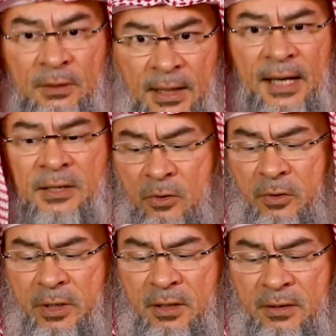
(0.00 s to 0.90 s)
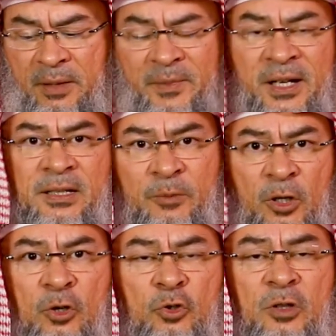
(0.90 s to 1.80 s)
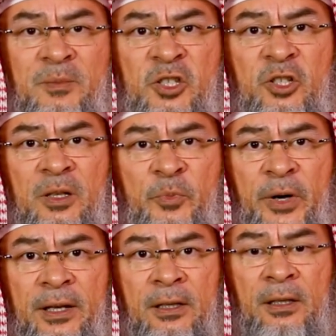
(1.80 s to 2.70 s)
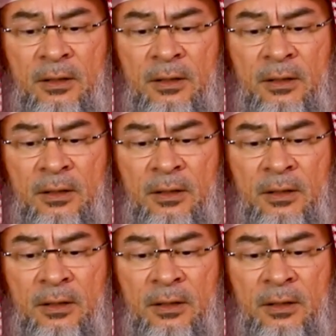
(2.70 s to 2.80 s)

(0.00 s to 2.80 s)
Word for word: Khalas, okay, in ten minutes, I'm going to go to the masjid and pray.